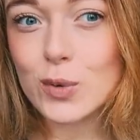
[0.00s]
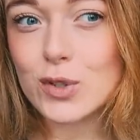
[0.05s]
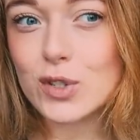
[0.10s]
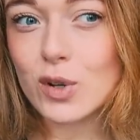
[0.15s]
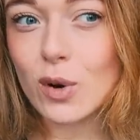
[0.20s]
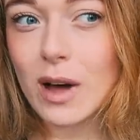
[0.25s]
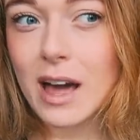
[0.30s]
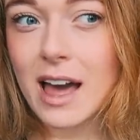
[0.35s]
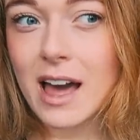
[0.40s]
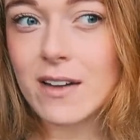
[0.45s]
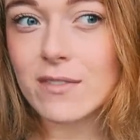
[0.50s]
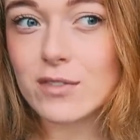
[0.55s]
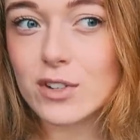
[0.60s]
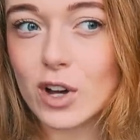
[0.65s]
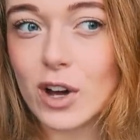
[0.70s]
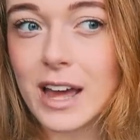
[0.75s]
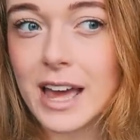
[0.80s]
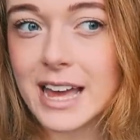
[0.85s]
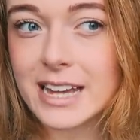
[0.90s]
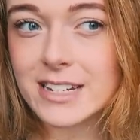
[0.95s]
so I have
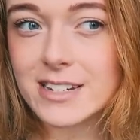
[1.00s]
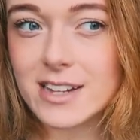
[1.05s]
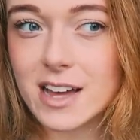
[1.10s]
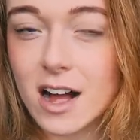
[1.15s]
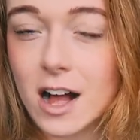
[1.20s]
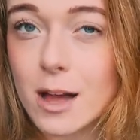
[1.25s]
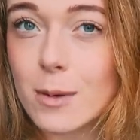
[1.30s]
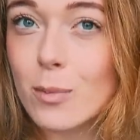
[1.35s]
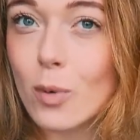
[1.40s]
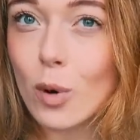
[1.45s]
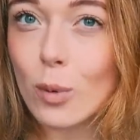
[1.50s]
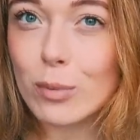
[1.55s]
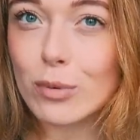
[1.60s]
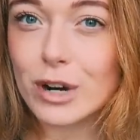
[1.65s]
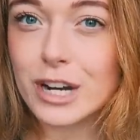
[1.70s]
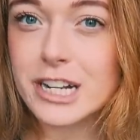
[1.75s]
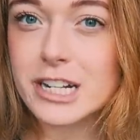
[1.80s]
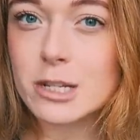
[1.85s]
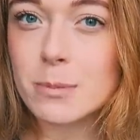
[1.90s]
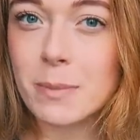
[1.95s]
not had time or
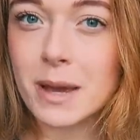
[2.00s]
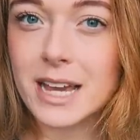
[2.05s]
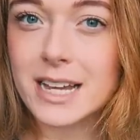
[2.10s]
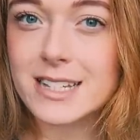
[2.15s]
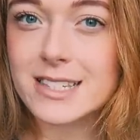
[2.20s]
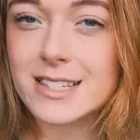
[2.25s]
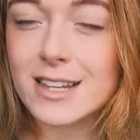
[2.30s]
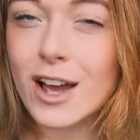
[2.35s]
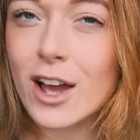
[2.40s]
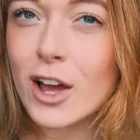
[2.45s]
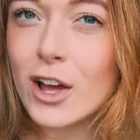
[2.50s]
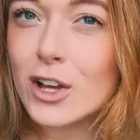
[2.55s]
brain space